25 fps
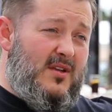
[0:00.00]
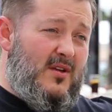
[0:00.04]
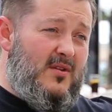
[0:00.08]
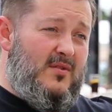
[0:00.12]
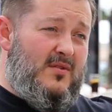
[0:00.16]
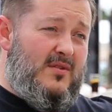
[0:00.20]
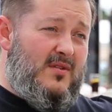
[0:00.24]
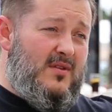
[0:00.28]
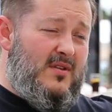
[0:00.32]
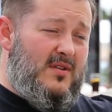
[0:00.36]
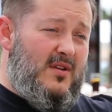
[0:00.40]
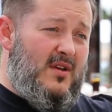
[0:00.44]

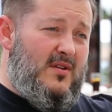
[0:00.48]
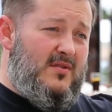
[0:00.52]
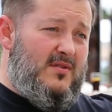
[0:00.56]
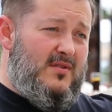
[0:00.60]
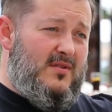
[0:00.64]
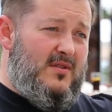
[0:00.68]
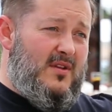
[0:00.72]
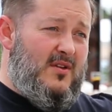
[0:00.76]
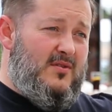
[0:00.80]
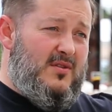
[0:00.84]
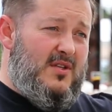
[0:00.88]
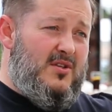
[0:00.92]

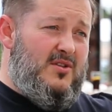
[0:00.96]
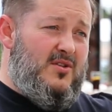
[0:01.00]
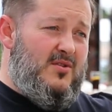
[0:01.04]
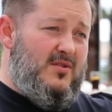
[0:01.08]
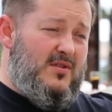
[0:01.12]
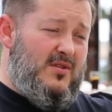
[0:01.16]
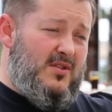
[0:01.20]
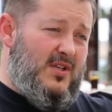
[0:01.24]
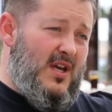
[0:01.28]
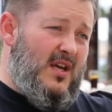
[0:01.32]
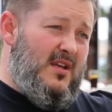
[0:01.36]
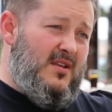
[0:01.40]
those
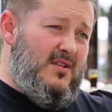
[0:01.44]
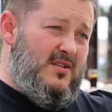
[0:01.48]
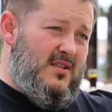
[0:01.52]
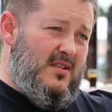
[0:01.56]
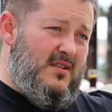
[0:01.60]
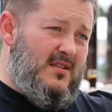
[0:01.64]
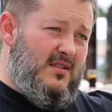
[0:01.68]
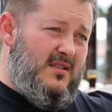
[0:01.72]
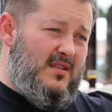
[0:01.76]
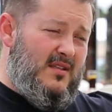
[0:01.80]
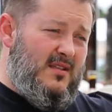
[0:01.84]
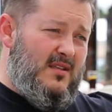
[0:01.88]
issues and
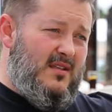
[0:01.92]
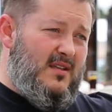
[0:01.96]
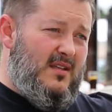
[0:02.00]
challenges.